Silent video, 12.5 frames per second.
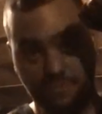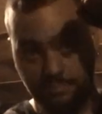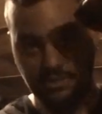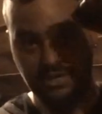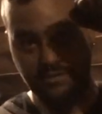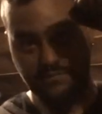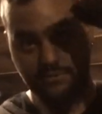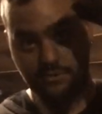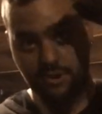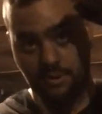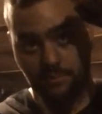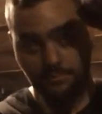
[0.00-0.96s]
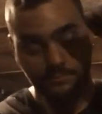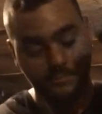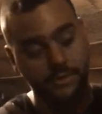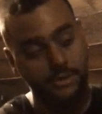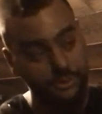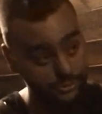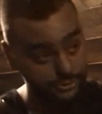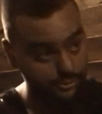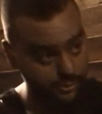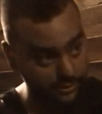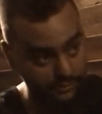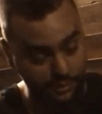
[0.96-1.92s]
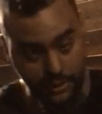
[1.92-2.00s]
the blade of your arm. So
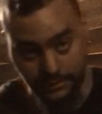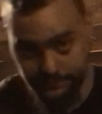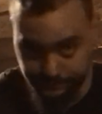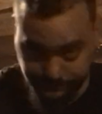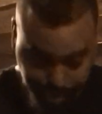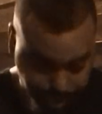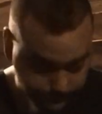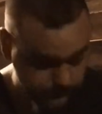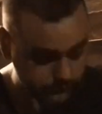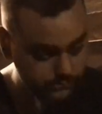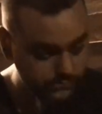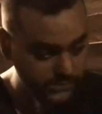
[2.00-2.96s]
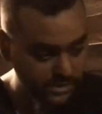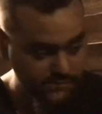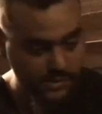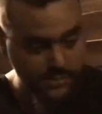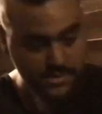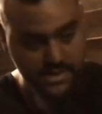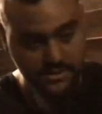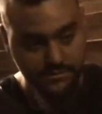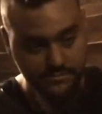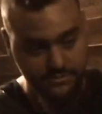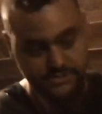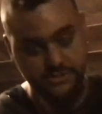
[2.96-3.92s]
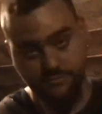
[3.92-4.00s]
I thought, if I make
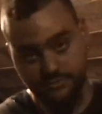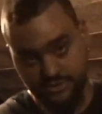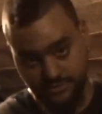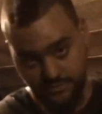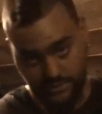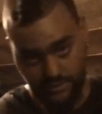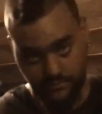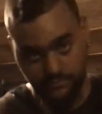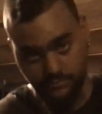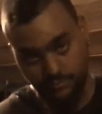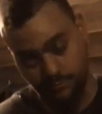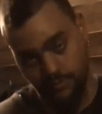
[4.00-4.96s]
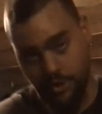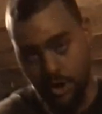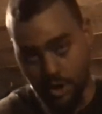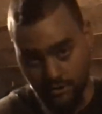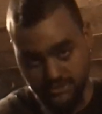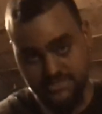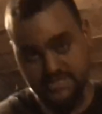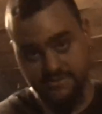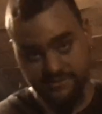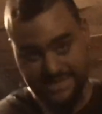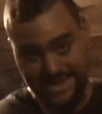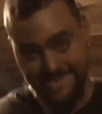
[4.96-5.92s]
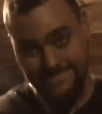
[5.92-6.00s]
the steel wrist blade with a hard
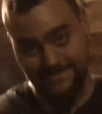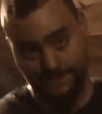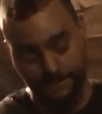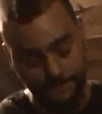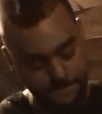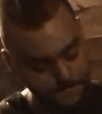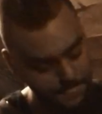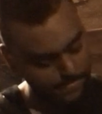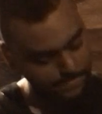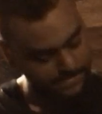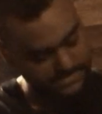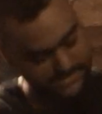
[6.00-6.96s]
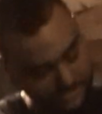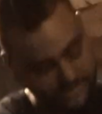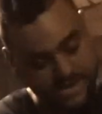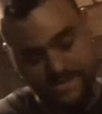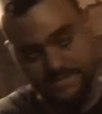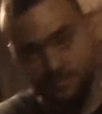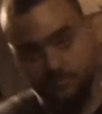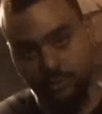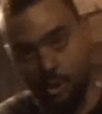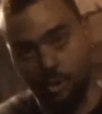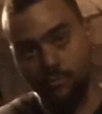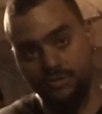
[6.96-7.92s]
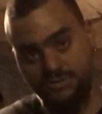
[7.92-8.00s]
steel casing, the steel casing will
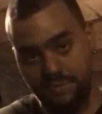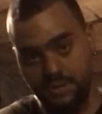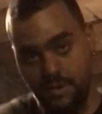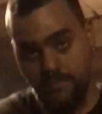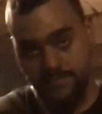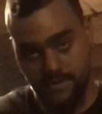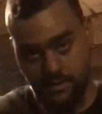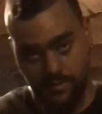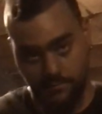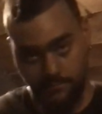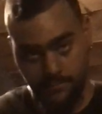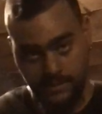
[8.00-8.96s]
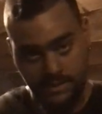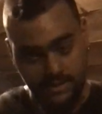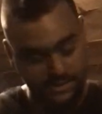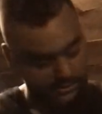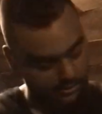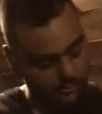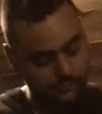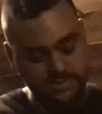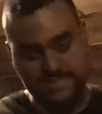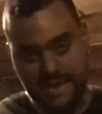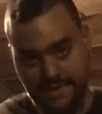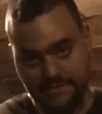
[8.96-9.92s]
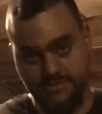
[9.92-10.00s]
always be on the arm. It'll
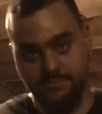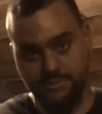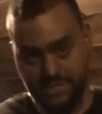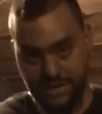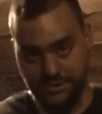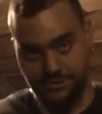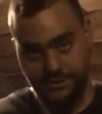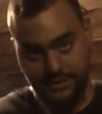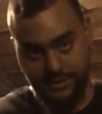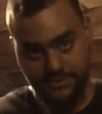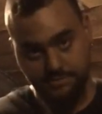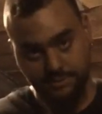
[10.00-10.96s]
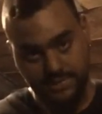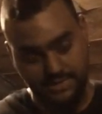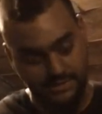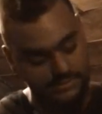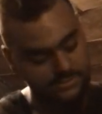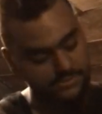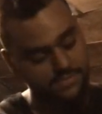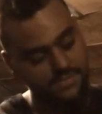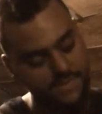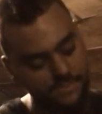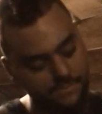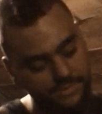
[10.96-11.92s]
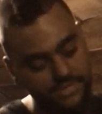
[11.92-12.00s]
always act as protection against blades.
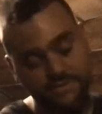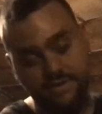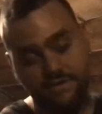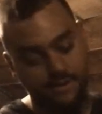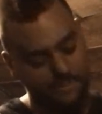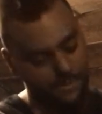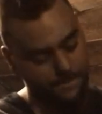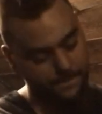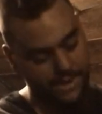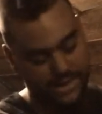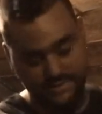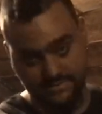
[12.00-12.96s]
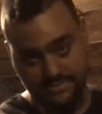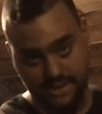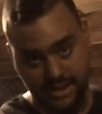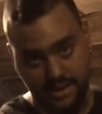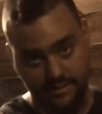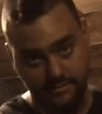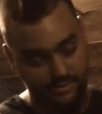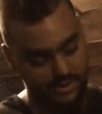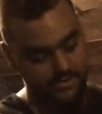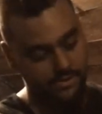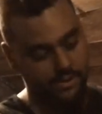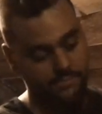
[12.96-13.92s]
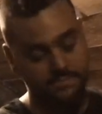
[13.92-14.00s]
Then the blade can come up past the hand
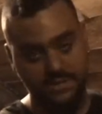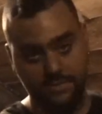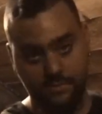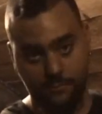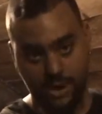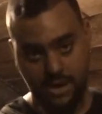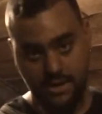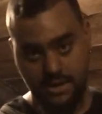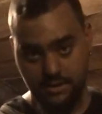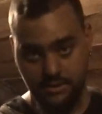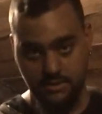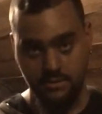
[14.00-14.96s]
and not be in the way